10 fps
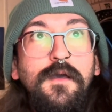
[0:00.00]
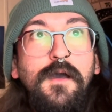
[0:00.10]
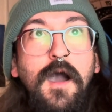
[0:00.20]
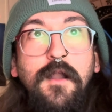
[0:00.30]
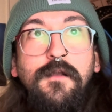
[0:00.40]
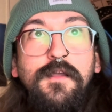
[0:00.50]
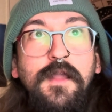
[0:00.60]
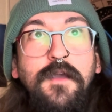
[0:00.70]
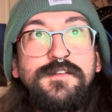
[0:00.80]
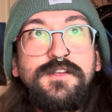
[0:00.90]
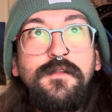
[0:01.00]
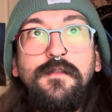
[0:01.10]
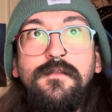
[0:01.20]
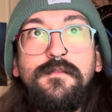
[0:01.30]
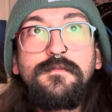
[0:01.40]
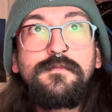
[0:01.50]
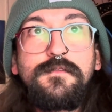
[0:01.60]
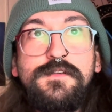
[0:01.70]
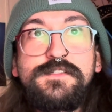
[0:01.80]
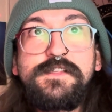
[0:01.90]
Honor connection.
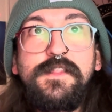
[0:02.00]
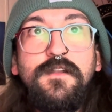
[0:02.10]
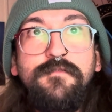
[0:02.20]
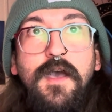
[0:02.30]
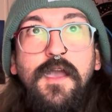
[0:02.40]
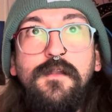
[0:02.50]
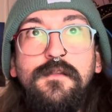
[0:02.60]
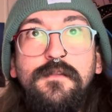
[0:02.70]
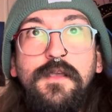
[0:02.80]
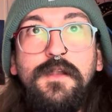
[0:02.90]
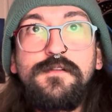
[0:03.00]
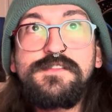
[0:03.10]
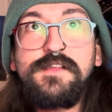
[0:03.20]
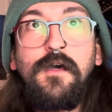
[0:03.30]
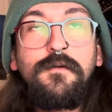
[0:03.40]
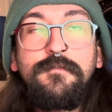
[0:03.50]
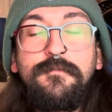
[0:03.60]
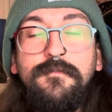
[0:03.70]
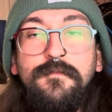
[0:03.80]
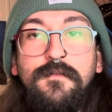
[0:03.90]
See the divine in yourself,
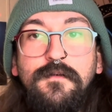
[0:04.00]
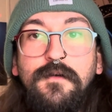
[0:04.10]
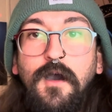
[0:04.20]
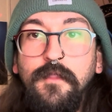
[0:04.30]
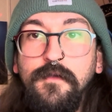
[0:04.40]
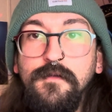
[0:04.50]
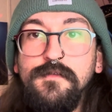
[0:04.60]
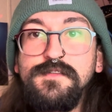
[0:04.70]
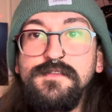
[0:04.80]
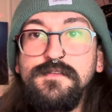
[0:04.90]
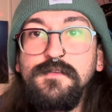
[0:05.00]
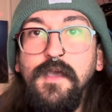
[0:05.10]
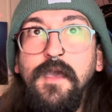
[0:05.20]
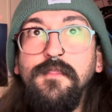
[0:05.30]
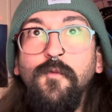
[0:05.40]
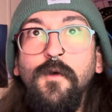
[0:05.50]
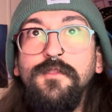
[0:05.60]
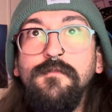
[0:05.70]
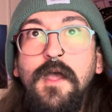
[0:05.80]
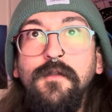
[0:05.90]
others, and the world
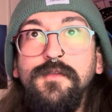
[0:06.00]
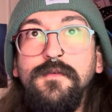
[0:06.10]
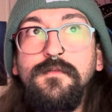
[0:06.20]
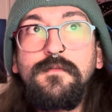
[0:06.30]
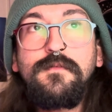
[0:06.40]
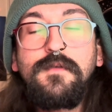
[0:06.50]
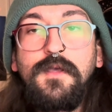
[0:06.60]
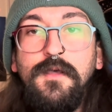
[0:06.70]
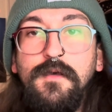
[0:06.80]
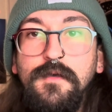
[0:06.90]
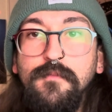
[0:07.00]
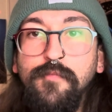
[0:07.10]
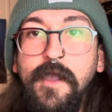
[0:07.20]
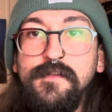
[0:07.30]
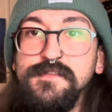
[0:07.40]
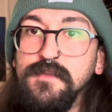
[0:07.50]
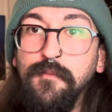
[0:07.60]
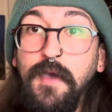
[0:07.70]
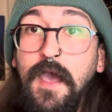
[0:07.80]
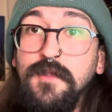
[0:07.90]
around you. Practice
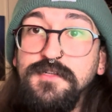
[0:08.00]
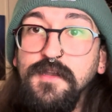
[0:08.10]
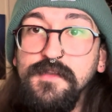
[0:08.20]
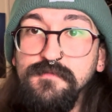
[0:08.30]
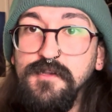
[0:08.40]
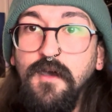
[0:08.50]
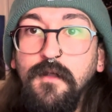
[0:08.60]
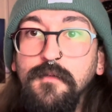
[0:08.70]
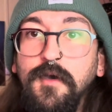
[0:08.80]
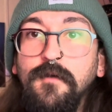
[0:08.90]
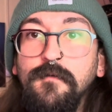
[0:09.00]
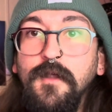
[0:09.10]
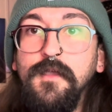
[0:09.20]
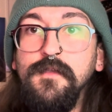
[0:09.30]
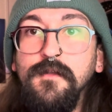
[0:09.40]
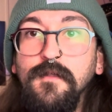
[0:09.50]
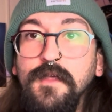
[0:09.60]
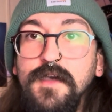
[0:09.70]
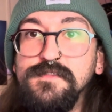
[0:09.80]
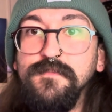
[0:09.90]
compassion, as we talked about, right, in our
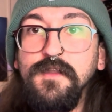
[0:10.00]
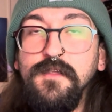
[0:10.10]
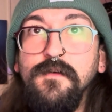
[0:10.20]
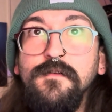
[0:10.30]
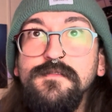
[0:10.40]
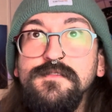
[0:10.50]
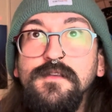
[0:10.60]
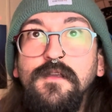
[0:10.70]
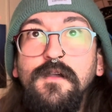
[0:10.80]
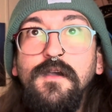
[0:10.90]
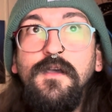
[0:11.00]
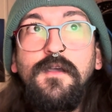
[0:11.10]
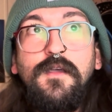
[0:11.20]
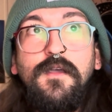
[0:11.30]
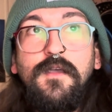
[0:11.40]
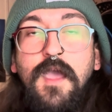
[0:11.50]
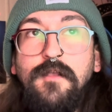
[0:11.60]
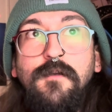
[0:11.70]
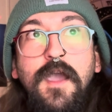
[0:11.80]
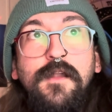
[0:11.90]
last videos, and
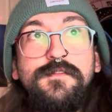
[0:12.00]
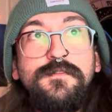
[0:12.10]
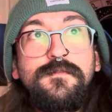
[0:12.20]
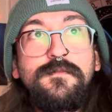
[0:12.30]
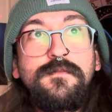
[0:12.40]
gratitude.